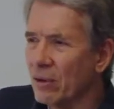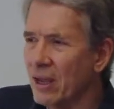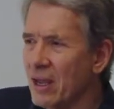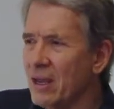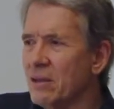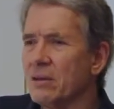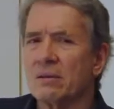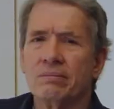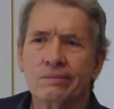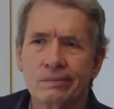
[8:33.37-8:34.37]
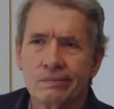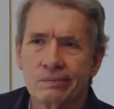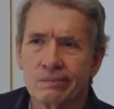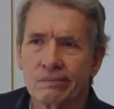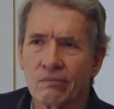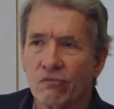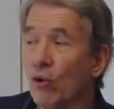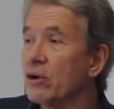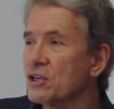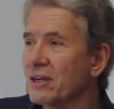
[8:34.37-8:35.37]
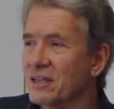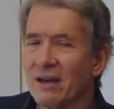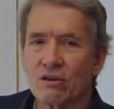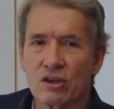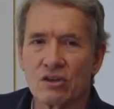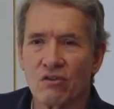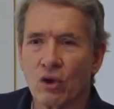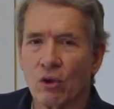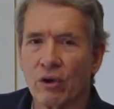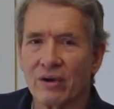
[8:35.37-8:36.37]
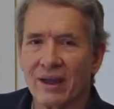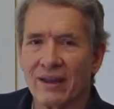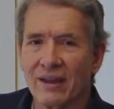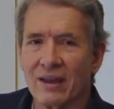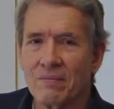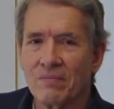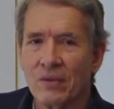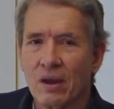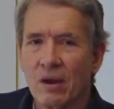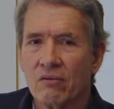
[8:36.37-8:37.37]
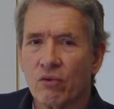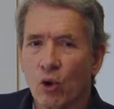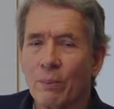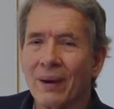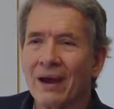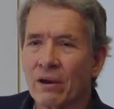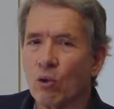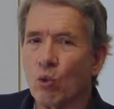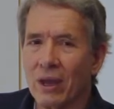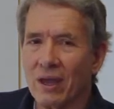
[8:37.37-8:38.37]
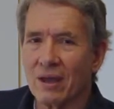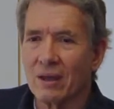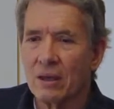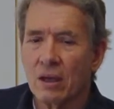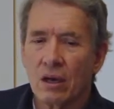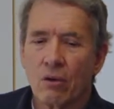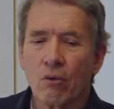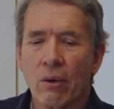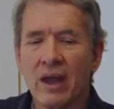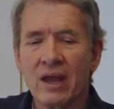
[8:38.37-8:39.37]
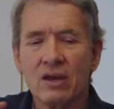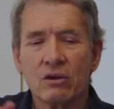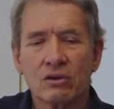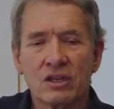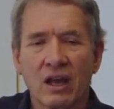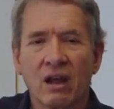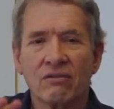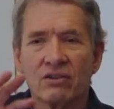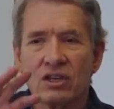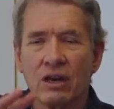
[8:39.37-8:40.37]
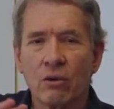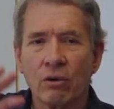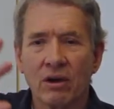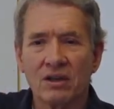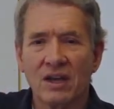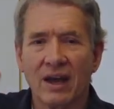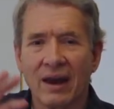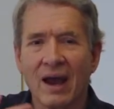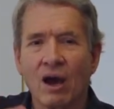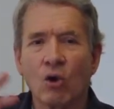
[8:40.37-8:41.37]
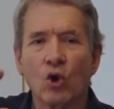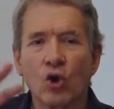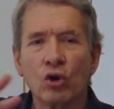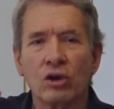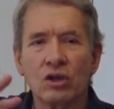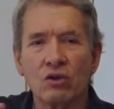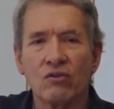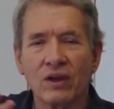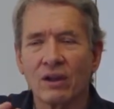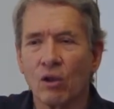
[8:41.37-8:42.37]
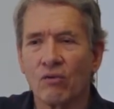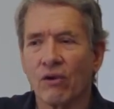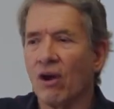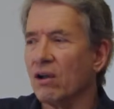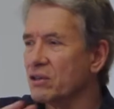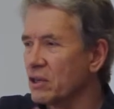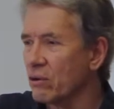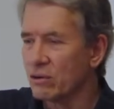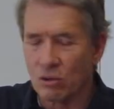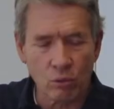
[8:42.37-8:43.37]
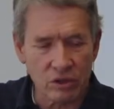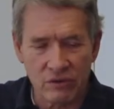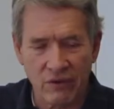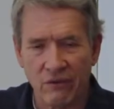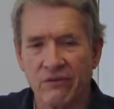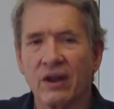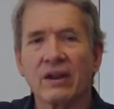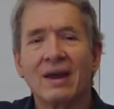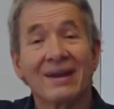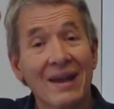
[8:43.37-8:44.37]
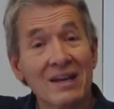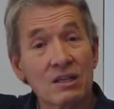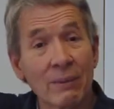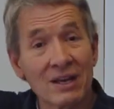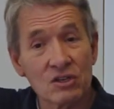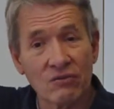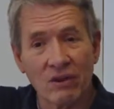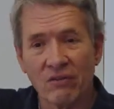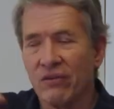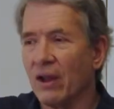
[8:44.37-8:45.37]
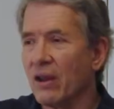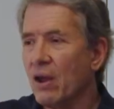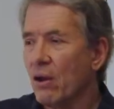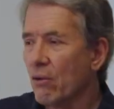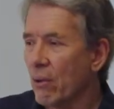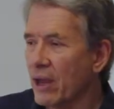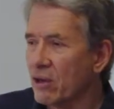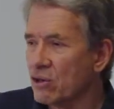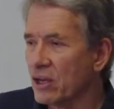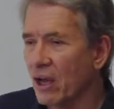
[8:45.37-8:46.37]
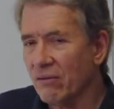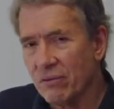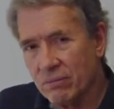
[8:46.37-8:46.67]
Eat 4 or 6 ounces of yogurt daily for about a week. Rate yourself 0 to 10. How good do you feel overall? 0 is the worst you've ever felt. 10 is the best you've ever felt. Rate yourself.